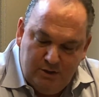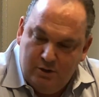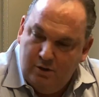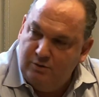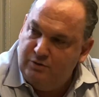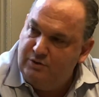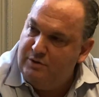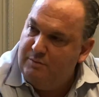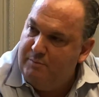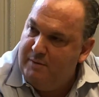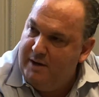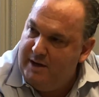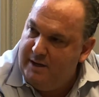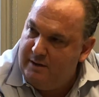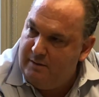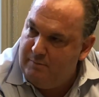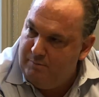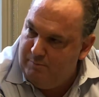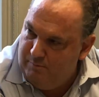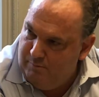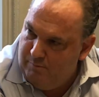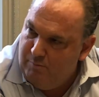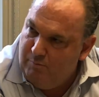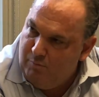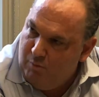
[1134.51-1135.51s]
to make
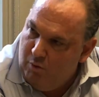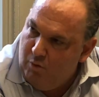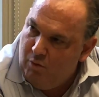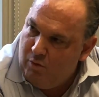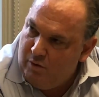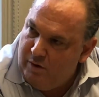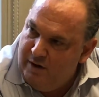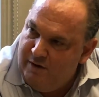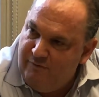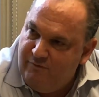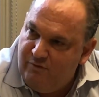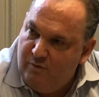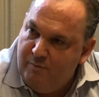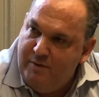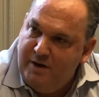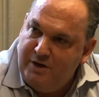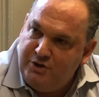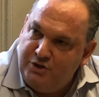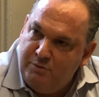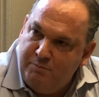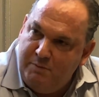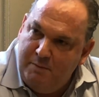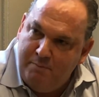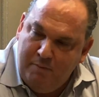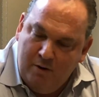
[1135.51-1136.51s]
more
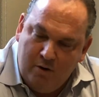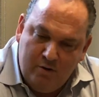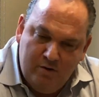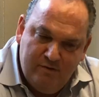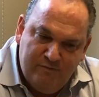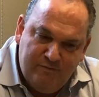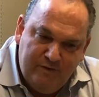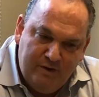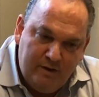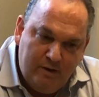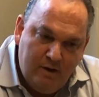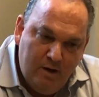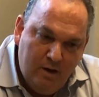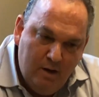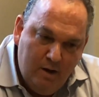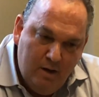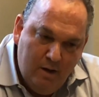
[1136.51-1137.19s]
information be part of it.